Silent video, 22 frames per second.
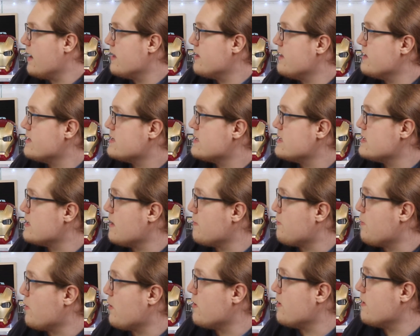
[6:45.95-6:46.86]
This is a
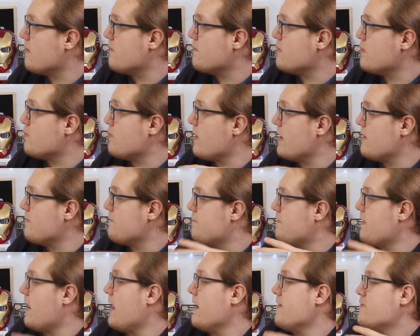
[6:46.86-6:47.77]
part of the
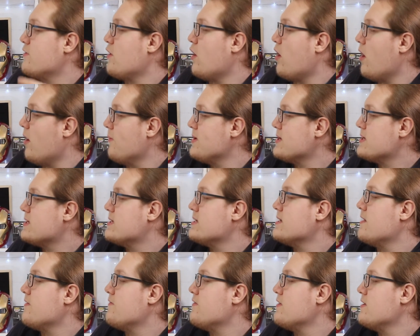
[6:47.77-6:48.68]
Red5 comics
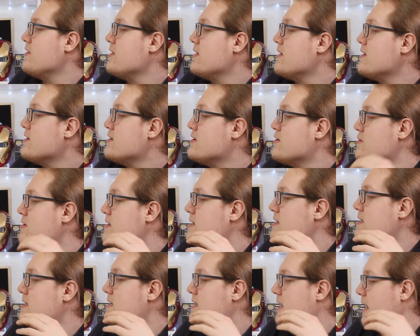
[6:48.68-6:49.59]
and everything, so
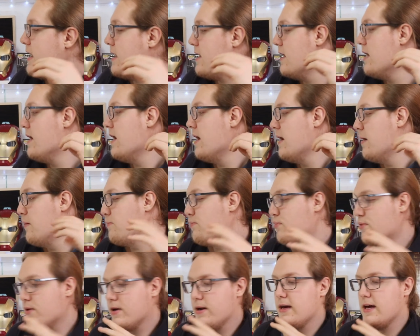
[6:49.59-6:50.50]
this is like
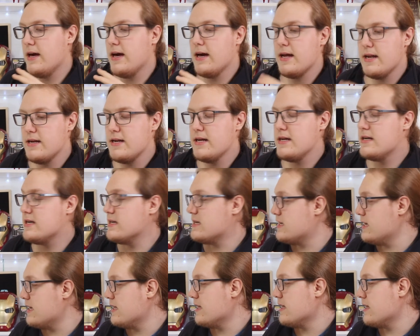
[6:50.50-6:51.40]
pretty indie to
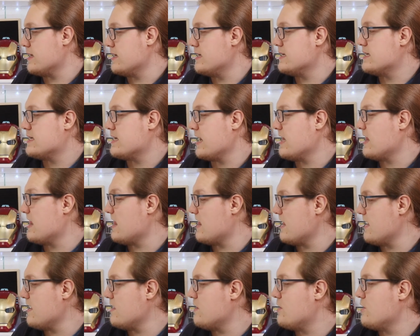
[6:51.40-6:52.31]
say the least, I
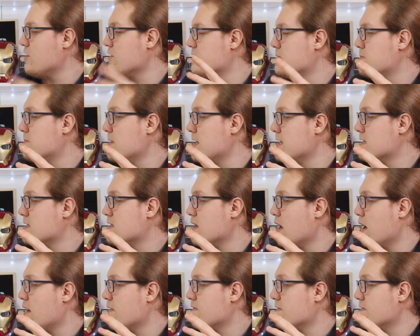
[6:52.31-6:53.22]
think, just based
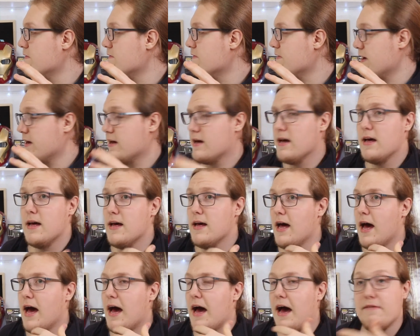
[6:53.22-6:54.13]
off of like,
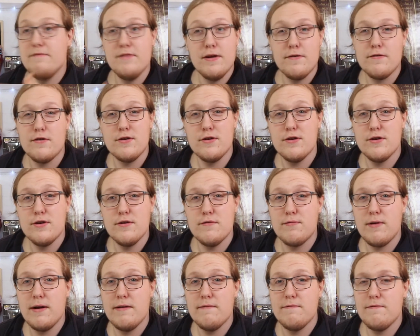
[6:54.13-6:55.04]
I've never heard of
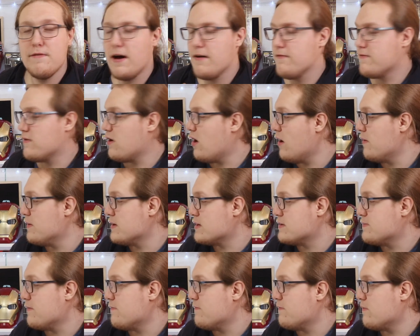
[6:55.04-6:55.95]
Red5 comics
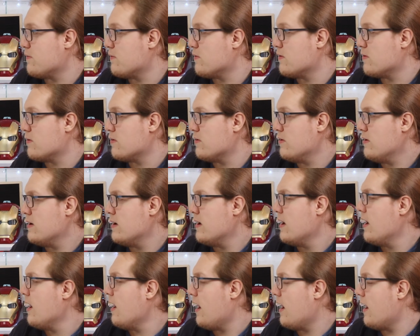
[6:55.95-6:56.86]
before
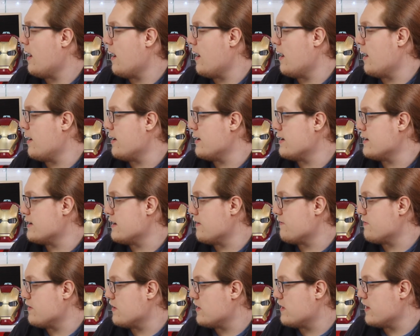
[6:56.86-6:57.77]
and
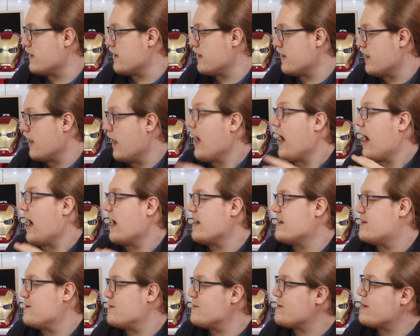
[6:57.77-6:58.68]
everything. I
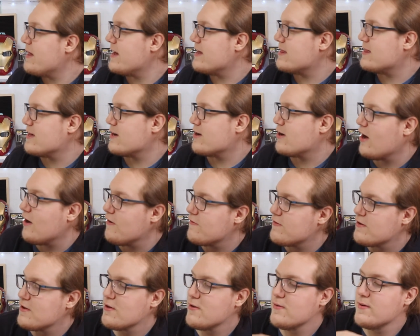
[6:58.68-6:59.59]
do like the
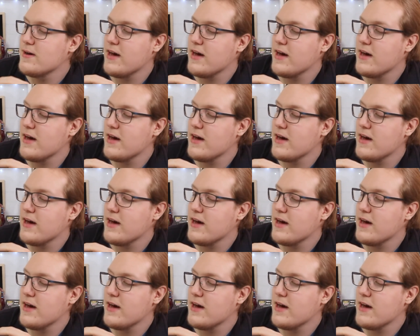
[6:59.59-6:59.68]
cover though.